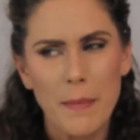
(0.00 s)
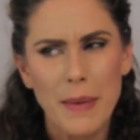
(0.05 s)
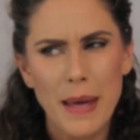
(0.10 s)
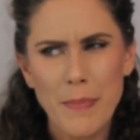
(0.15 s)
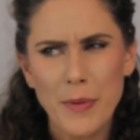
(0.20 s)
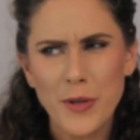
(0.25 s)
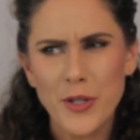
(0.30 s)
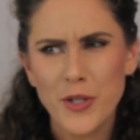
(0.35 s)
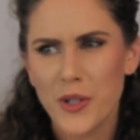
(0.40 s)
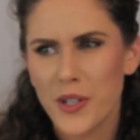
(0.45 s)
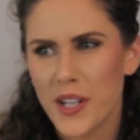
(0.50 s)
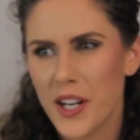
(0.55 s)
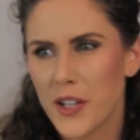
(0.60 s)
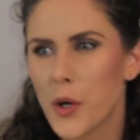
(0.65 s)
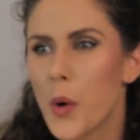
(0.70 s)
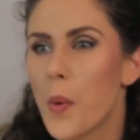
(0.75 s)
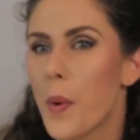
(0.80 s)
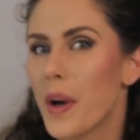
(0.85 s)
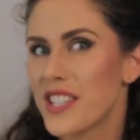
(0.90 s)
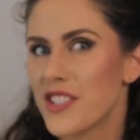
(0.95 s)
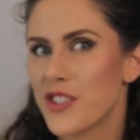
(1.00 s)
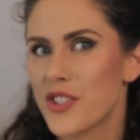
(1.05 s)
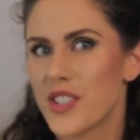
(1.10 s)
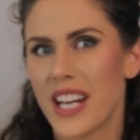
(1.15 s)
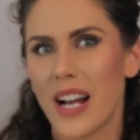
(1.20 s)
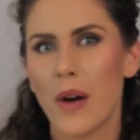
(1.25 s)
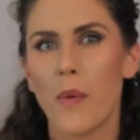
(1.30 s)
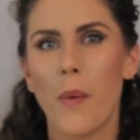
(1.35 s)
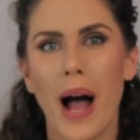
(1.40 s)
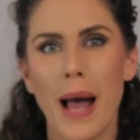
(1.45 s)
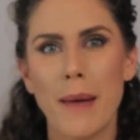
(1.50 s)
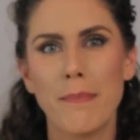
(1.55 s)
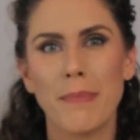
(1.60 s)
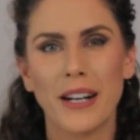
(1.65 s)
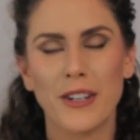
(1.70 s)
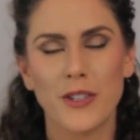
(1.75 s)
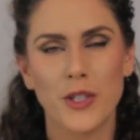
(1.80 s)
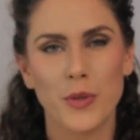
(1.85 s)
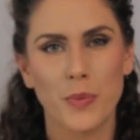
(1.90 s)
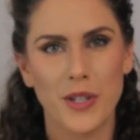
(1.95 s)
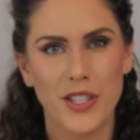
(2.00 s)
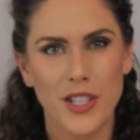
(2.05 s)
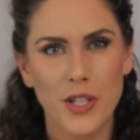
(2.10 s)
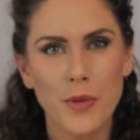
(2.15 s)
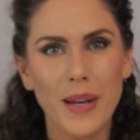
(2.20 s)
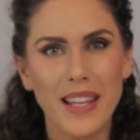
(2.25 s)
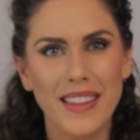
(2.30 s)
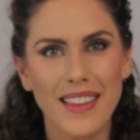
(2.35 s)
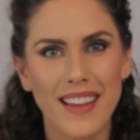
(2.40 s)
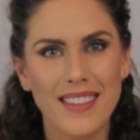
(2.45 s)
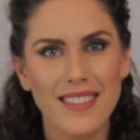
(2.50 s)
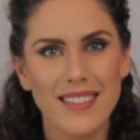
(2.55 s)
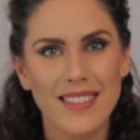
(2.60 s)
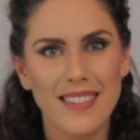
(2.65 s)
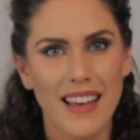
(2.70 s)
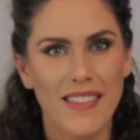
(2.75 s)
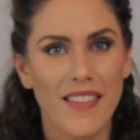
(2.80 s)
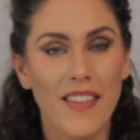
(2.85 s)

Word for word: People started questioning why bears were doing this,